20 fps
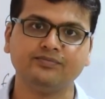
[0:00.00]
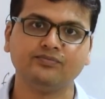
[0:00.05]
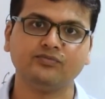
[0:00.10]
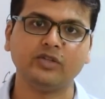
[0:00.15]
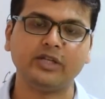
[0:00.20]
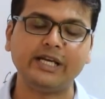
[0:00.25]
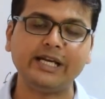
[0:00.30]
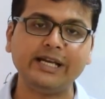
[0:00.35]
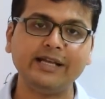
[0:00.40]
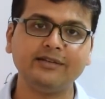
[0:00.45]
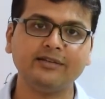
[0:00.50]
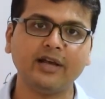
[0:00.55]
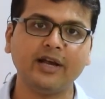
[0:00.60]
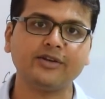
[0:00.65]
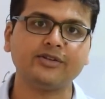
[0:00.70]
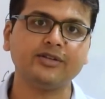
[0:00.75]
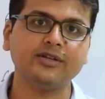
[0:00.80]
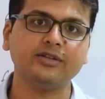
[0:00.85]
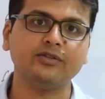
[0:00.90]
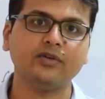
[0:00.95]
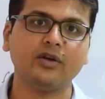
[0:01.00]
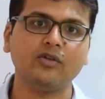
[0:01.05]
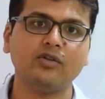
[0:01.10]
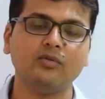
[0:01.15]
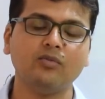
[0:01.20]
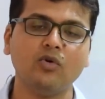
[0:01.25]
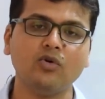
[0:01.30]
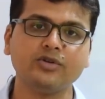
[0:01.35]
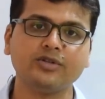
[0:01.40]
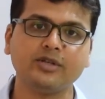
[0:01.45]
The reading section is one of the
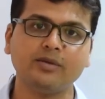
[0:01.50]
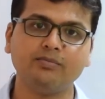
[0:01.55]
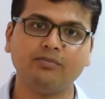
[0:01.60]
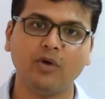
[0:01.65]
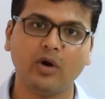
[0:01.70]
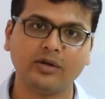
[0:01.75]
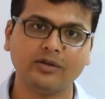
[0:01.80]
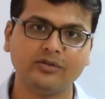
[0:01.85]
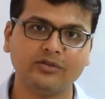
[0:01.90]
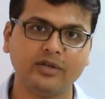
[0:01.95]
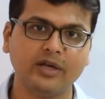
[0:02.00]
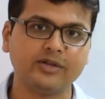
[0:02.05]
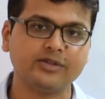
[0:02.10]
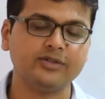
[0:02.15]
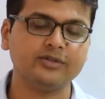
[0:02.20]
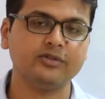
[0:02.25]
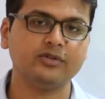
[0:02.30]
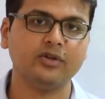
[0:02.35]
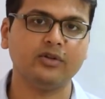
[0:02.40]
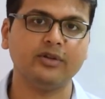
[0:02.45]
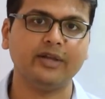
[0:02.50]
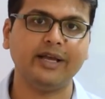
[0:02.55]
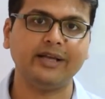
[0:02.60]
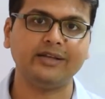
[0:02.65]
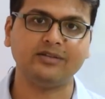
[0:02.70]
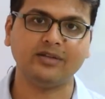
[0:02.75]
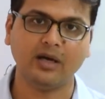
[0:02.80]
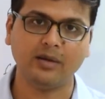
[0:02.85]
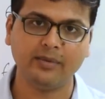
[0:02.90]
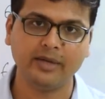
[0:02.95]
most important sections on the
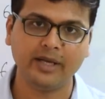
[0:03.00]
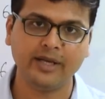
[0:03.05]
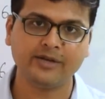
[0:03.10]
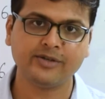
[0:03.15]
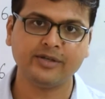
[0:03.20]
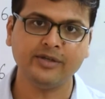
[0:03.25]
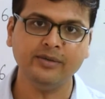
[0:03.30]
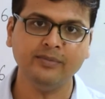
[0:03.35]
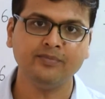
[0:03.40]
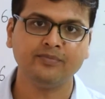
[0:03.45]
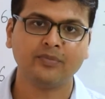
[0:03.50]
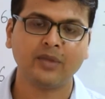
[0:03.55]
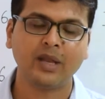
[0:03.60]
examination,